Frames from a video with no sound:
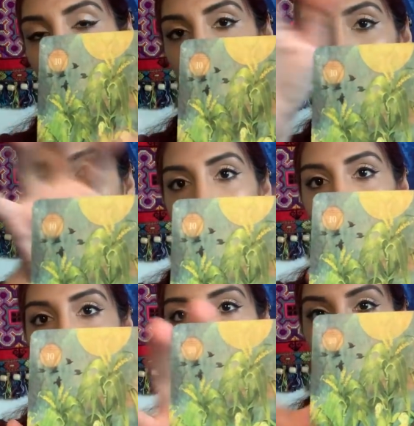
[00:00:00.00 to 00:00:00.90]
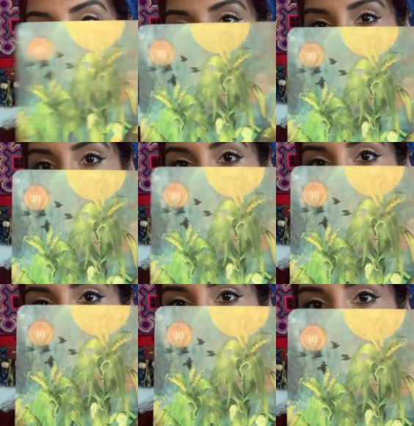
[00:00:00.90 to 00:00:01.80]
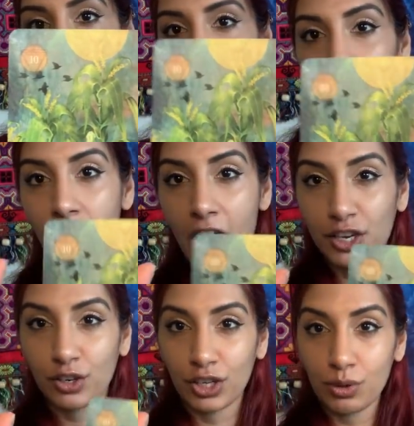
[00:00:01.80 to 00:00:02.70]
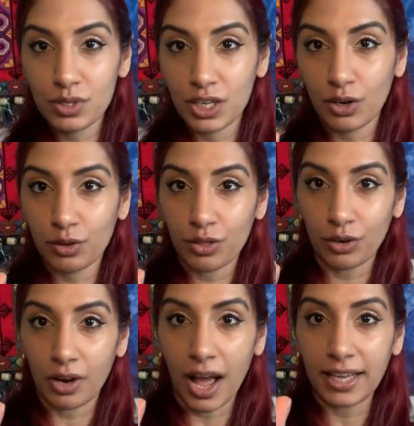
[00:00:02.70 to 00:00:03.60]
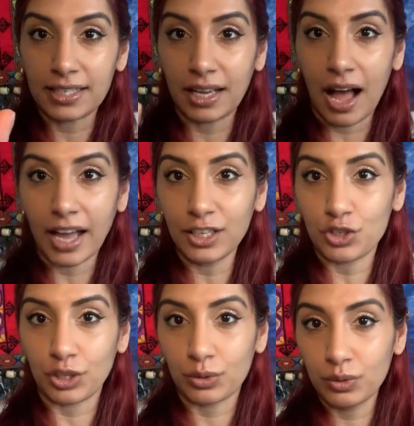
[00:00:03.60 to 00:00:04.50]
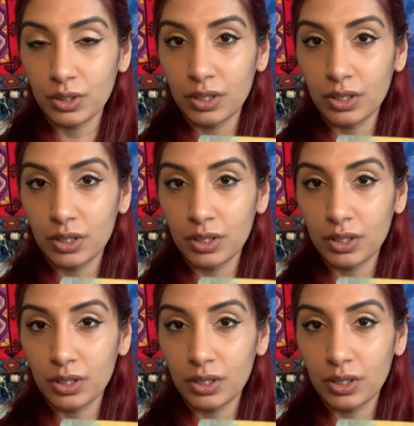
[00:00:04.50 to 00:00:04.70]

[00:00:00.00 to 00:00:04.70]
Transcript: traveling in this corn maze and you're using your third eye to guide you?